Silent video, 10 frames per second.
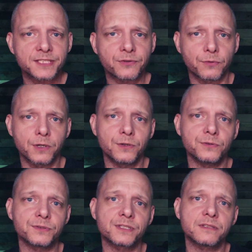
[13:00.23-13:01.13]

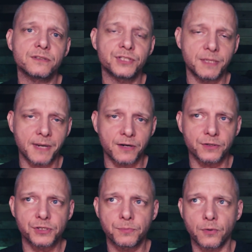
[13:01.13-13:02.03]
throws GMiner
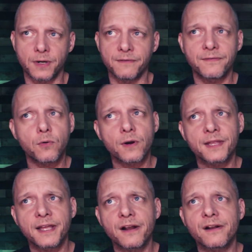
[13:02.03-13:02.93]
2.04 in
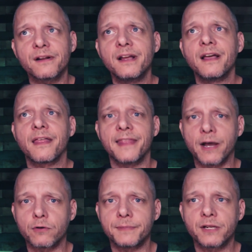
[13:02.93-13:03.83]
there. That
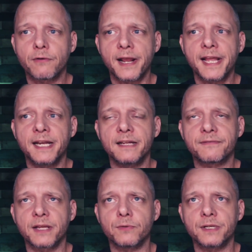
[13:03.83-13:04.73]
would be great if
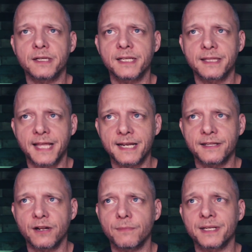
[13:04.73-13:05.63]
they would get that in
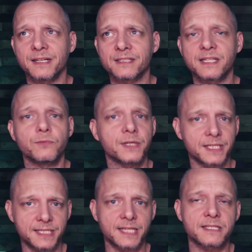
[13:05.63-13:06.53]
there, because then we could
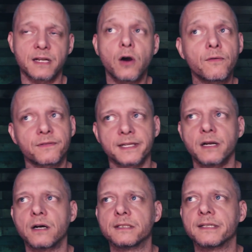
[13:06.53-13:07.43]
test it hopefully
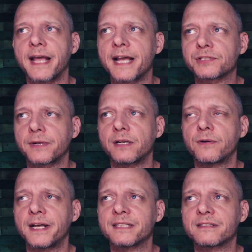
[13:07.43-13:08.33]
on Hashrate
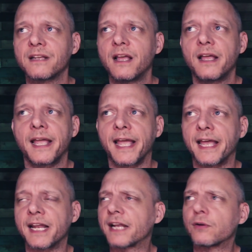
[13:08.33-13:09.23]
OS.
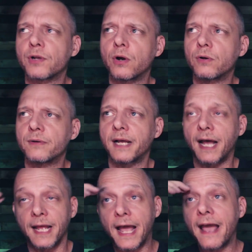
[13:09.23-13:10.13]
And I don't know,
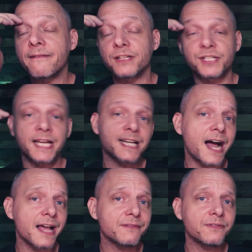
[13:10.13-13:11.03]
I haven't checked
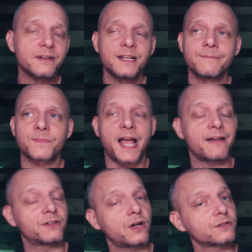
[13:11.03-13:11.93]
Hive. I
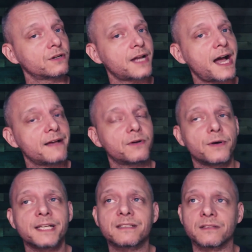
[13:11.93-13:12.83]
haven't logged on to Hive
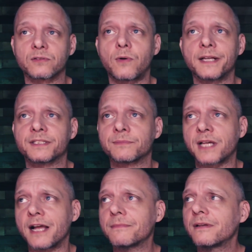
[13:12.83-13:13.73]
OS in quite some
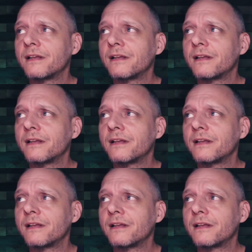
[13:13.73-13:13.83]
time.